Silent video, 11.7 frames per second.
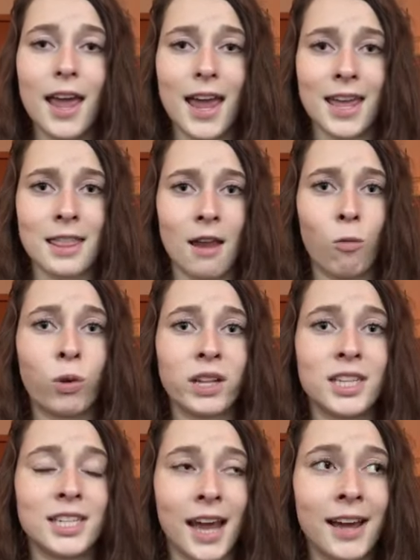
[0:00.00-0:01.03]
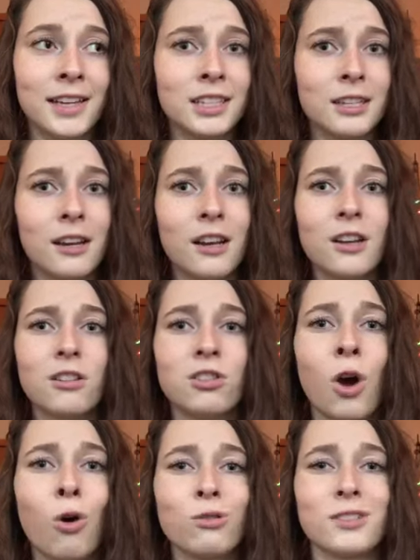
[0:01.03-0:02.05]
And then with tests,
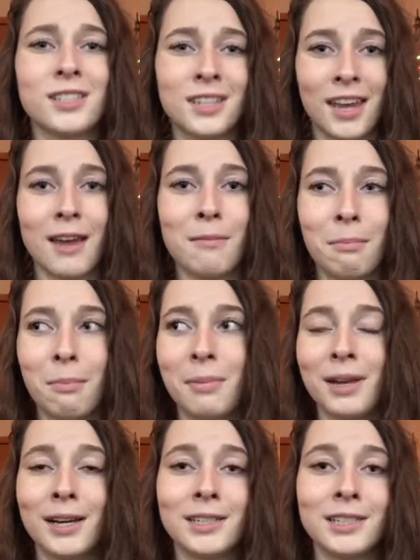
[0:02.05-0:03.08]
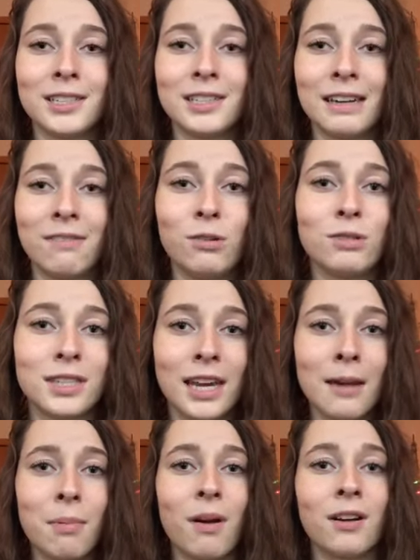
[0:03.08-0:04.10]
don't skip, because if you
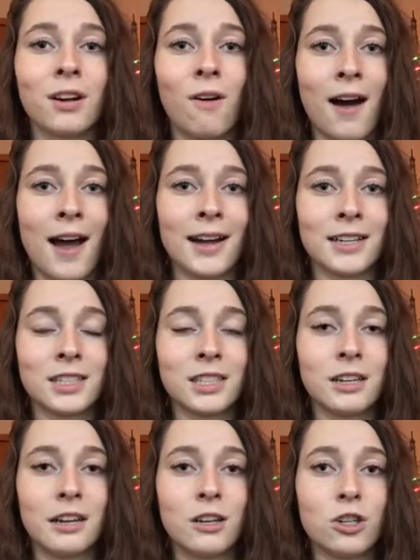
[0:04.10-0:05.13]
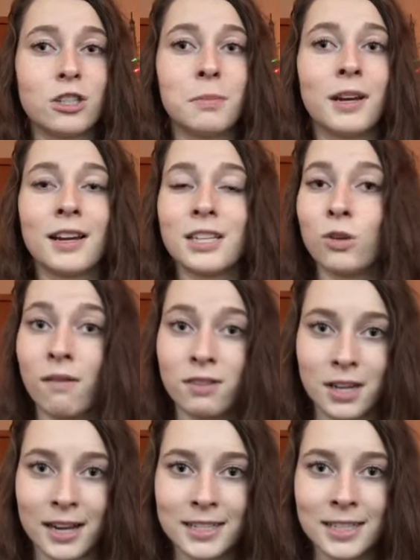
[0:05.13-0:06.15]
skip a class just because you have a
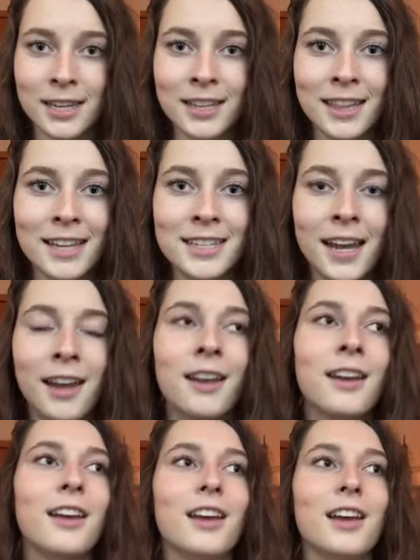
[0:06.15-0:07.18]
test in it that day,